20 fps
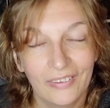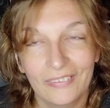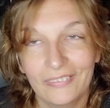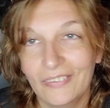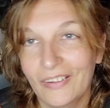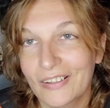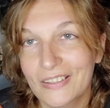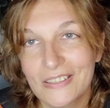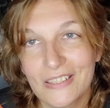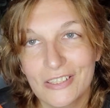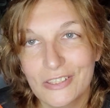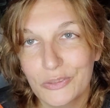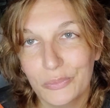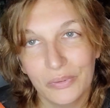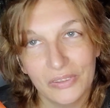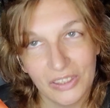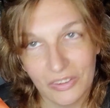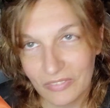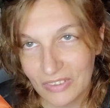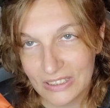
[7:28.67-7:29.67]
lucked into a
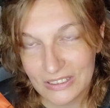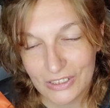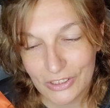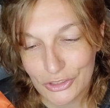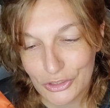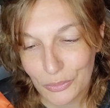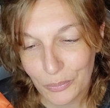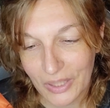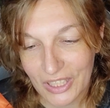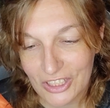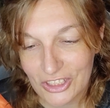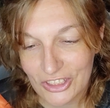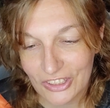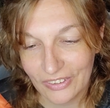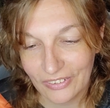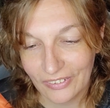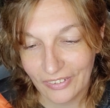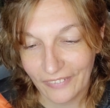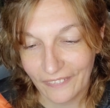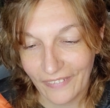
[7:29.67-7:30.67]
living
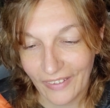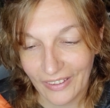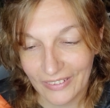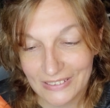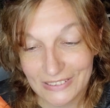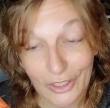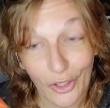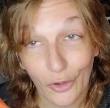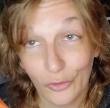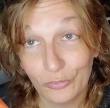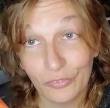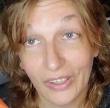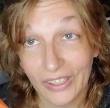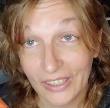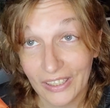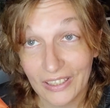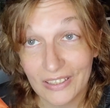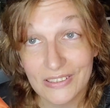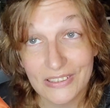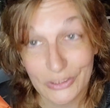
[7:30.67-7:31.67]
situation that's
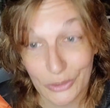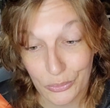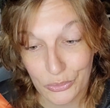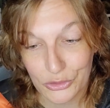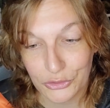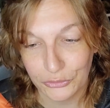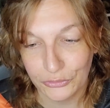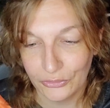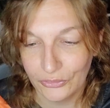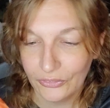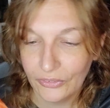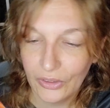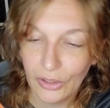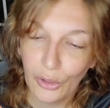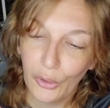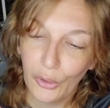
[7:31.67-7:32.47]
already social,